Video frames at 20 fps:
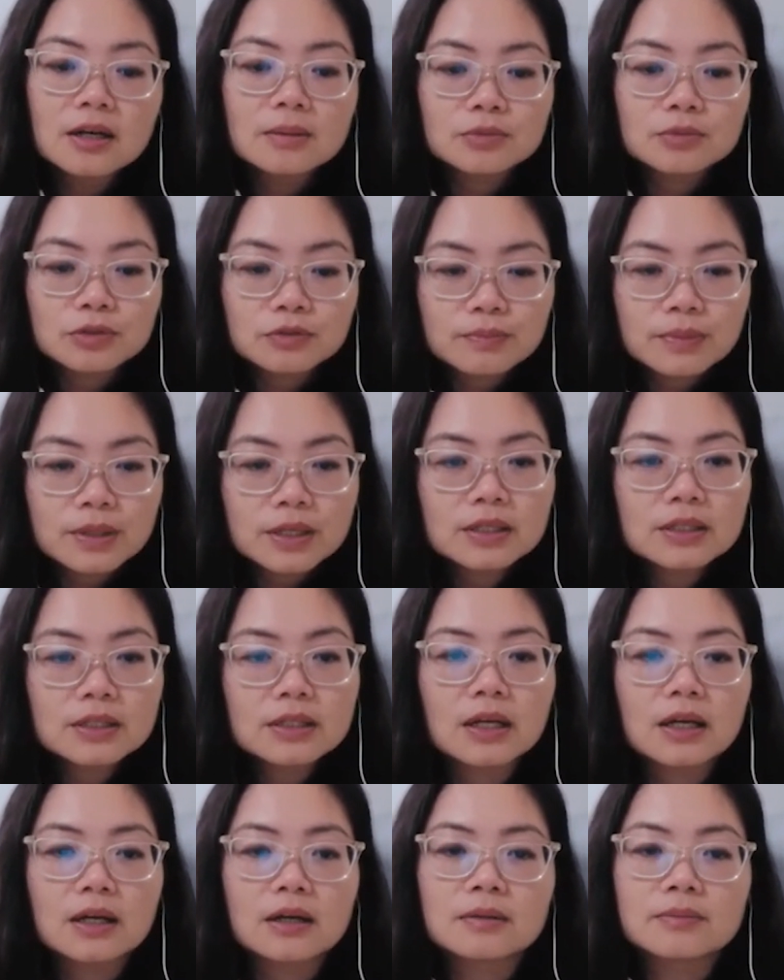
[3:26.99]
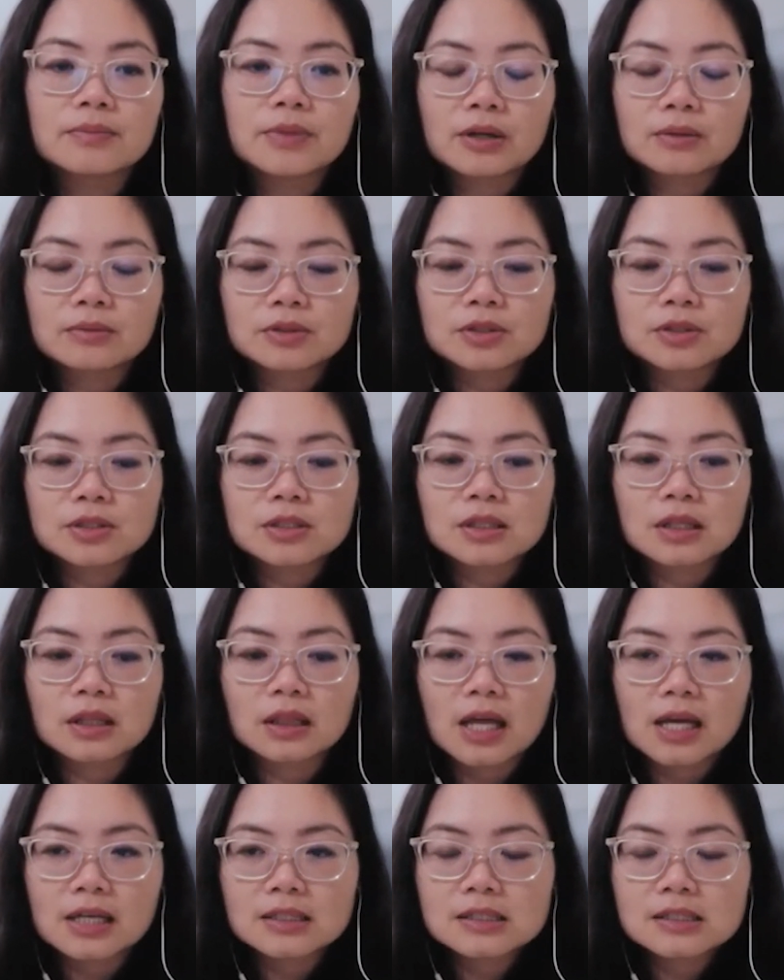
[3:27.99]
movement, that was
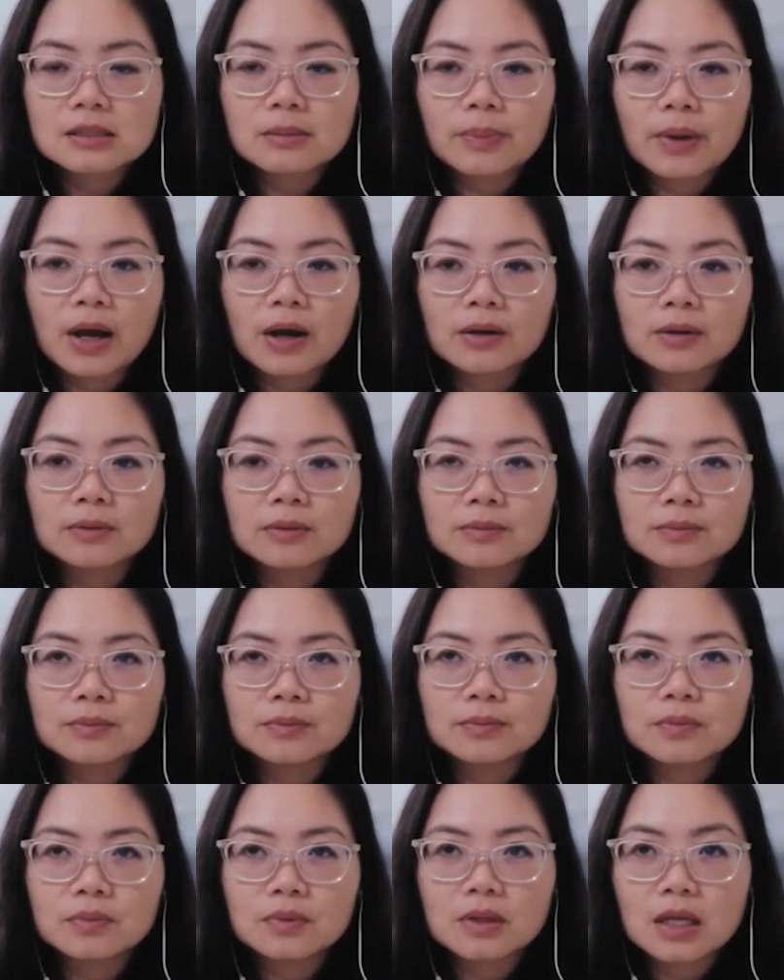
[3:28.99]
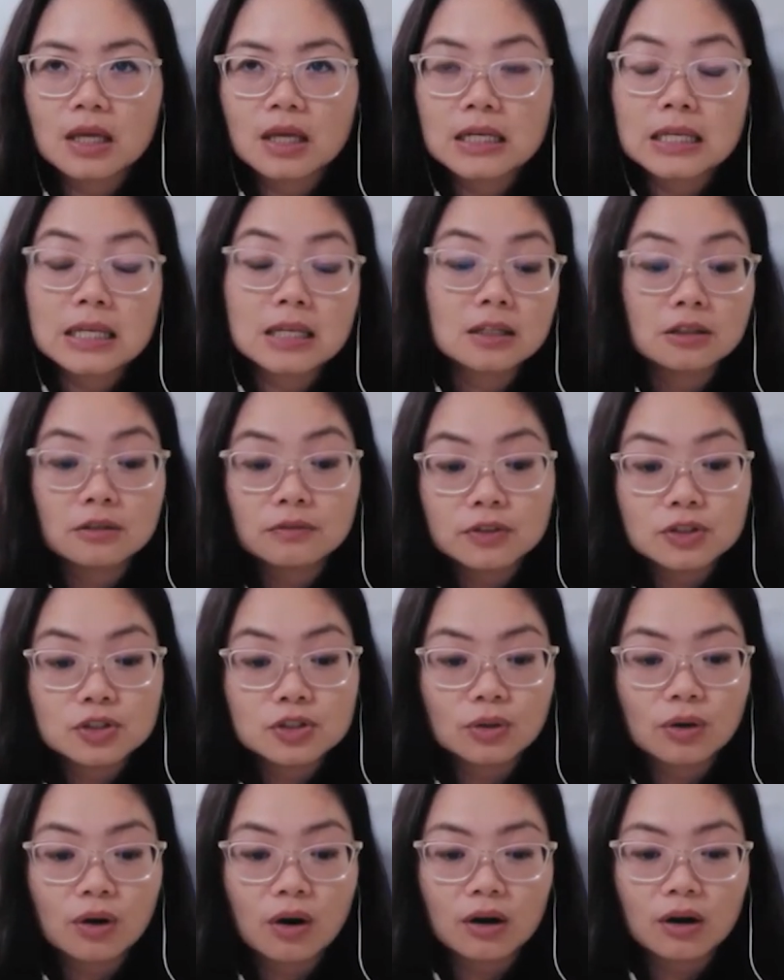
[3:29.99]
less about any
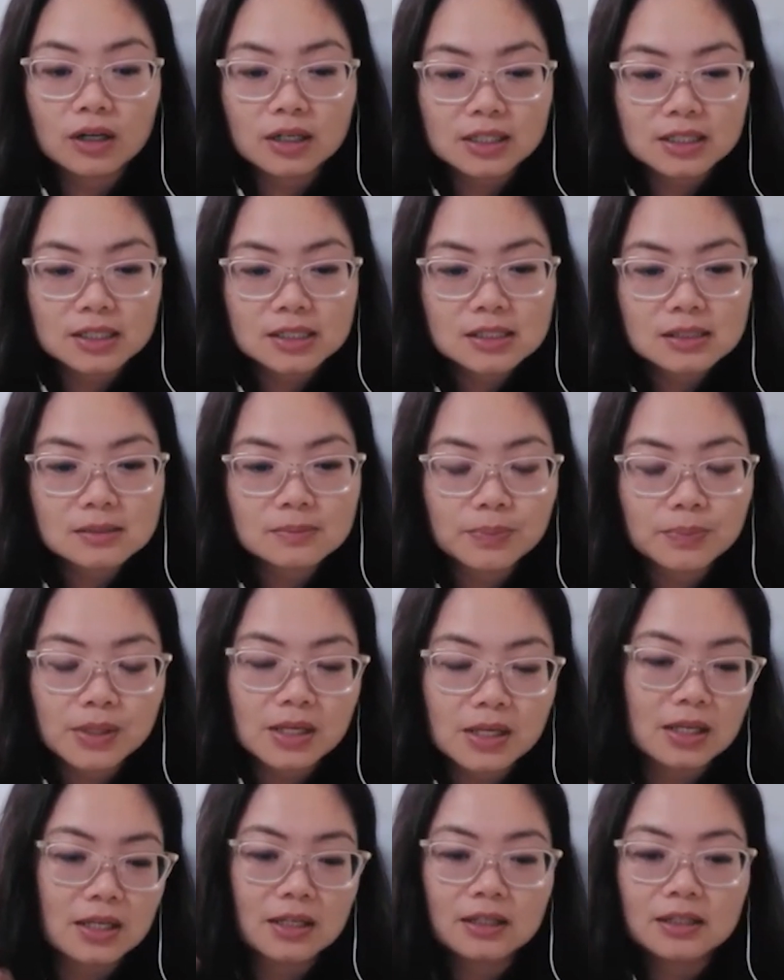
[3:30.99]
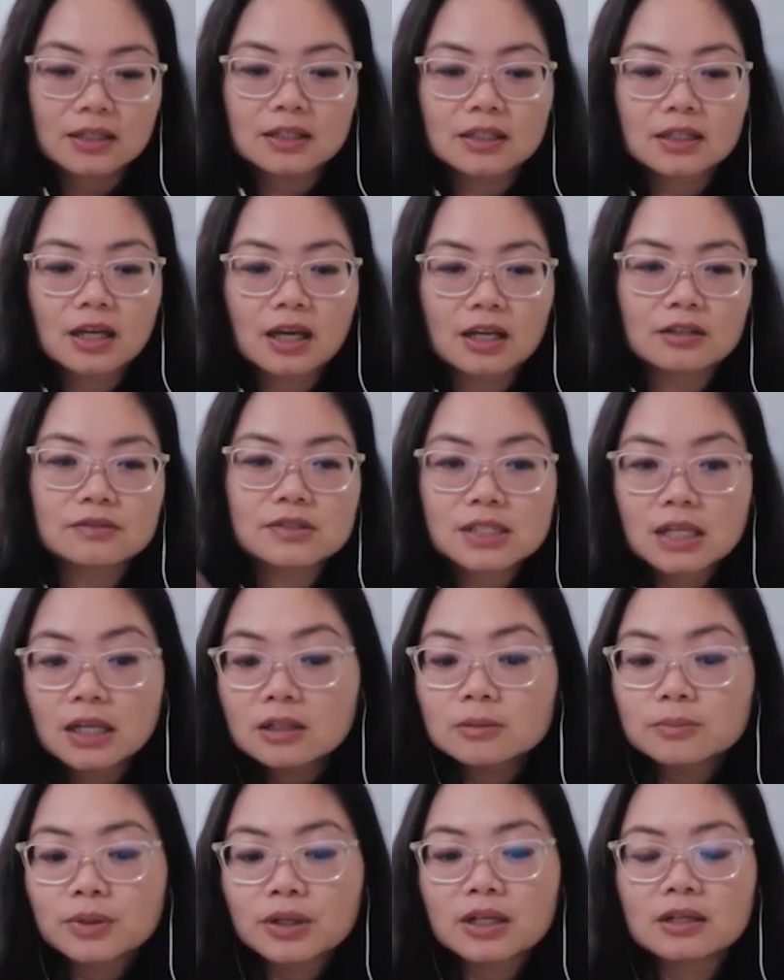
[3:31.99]
individual artists being kind of
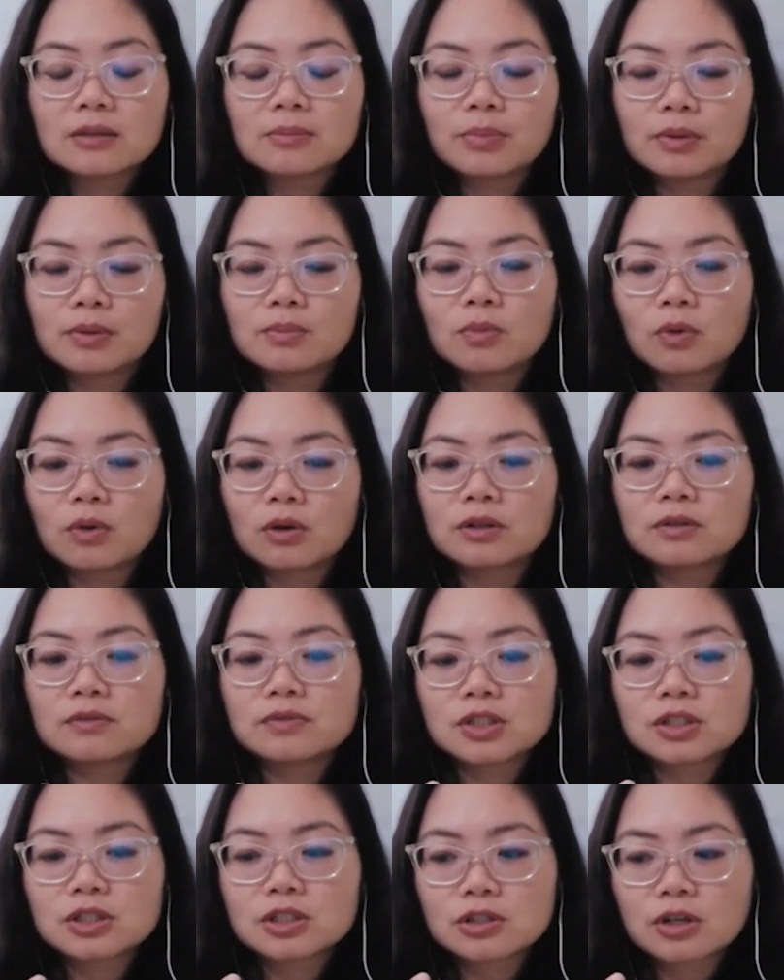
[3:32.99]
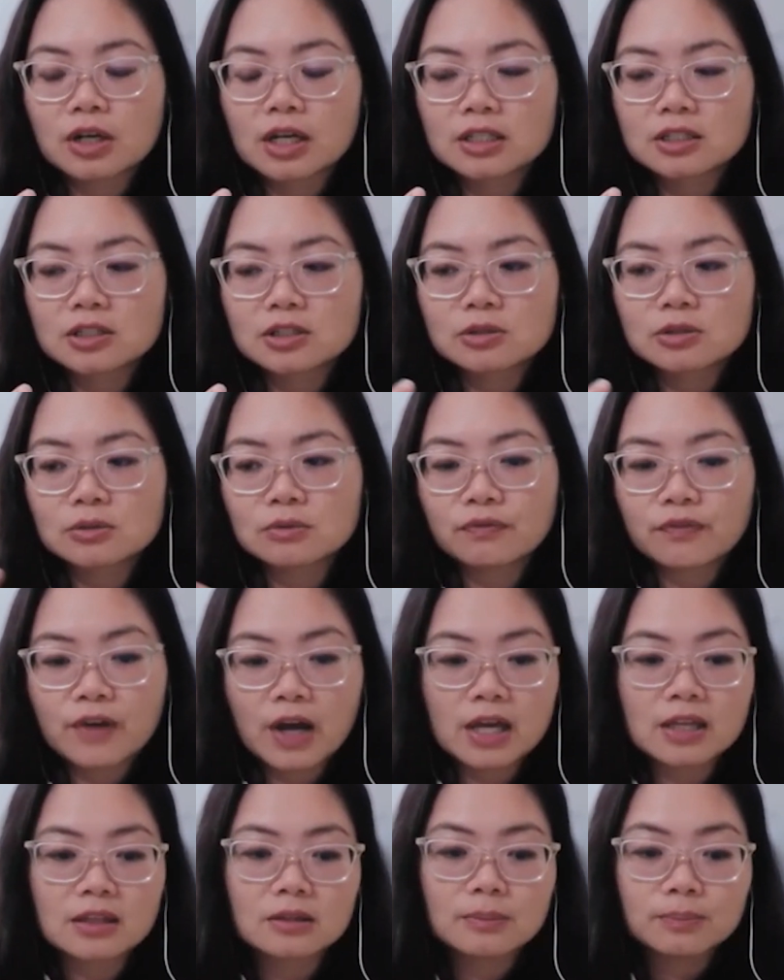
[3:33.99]
celebrated, but more of just trying to
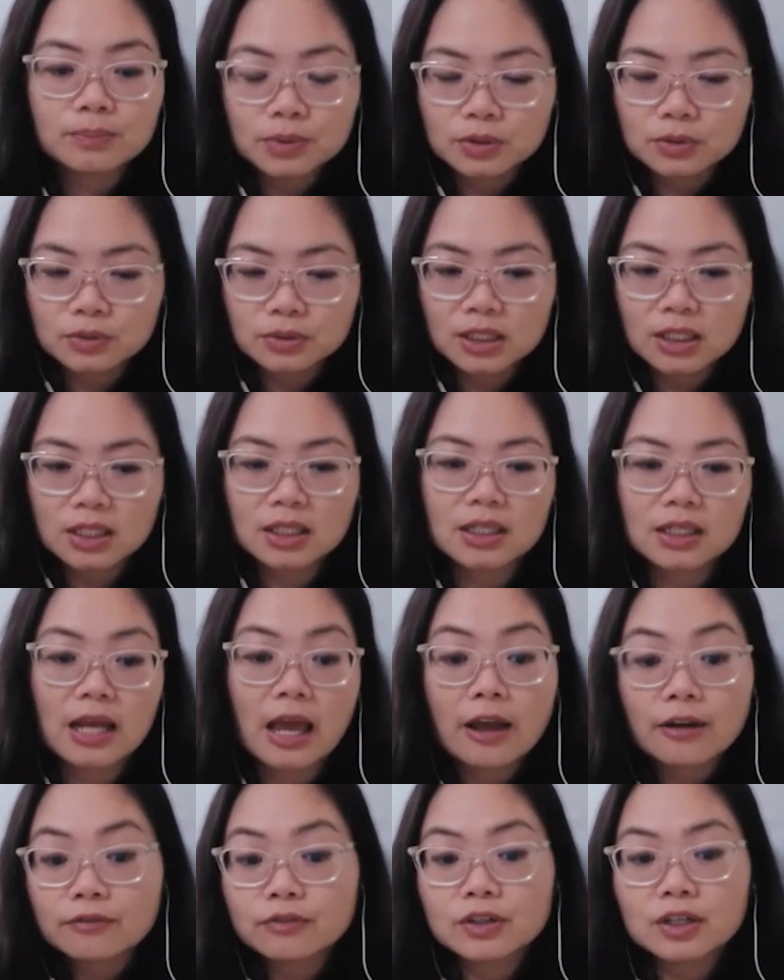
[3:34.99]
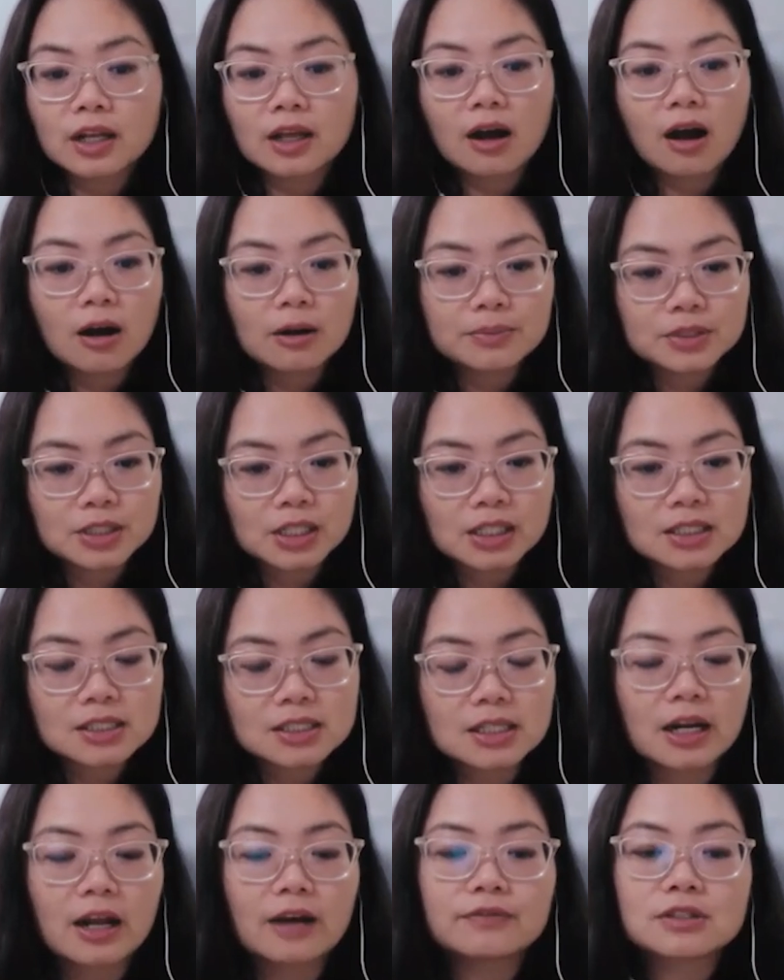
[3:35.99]
find the beauty in everyday objects
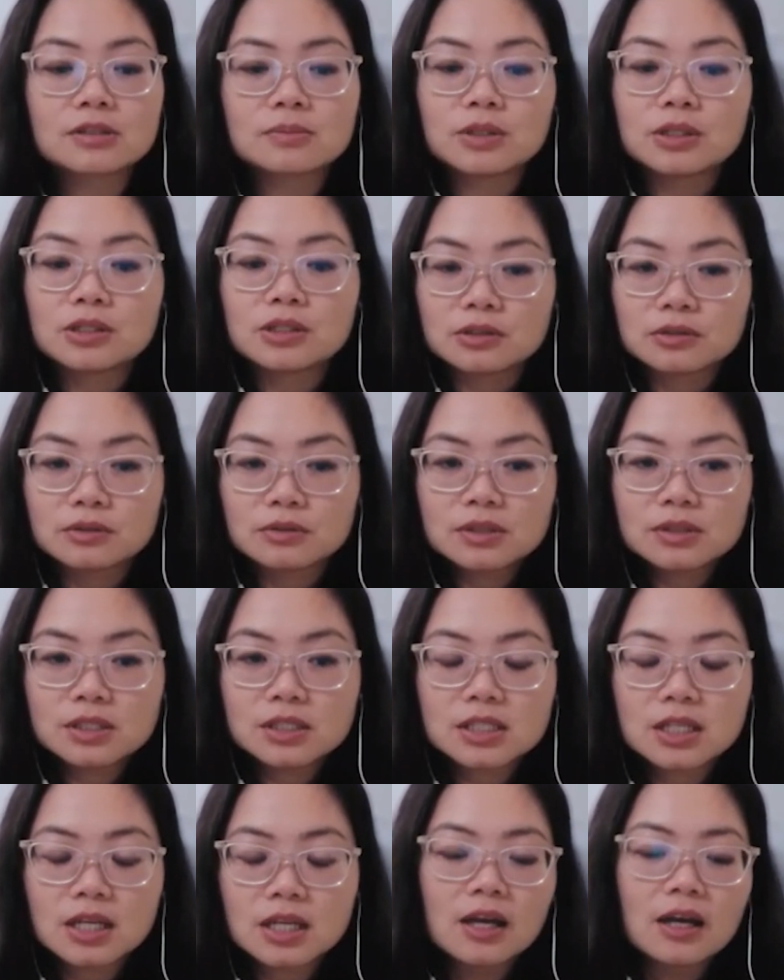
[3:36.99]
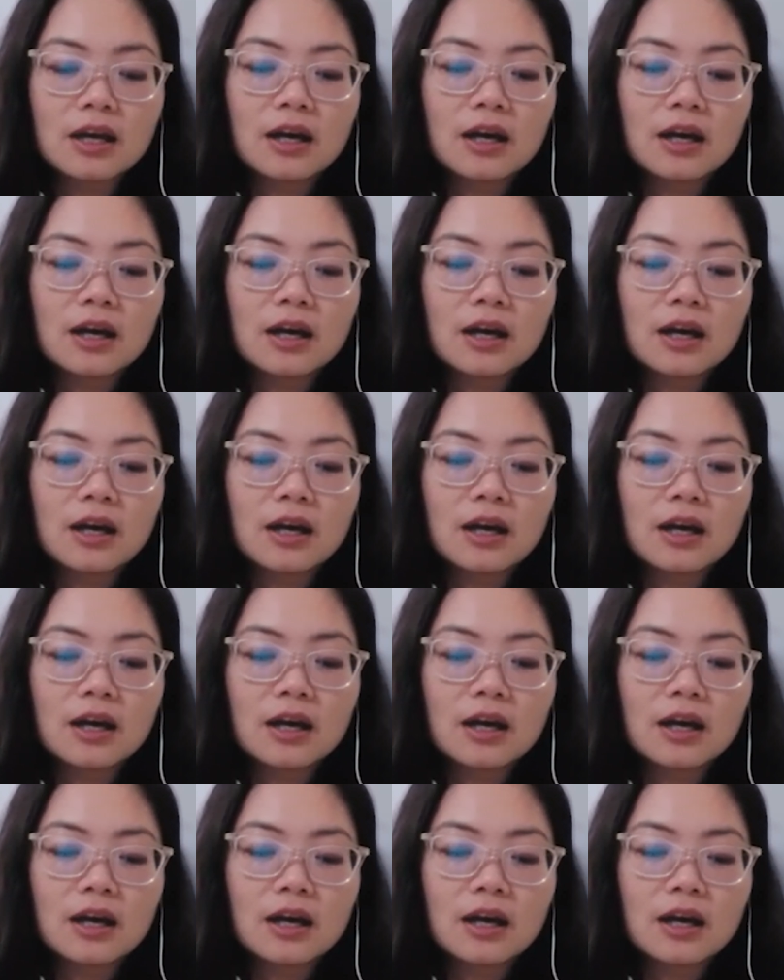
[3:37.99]
that have to be used.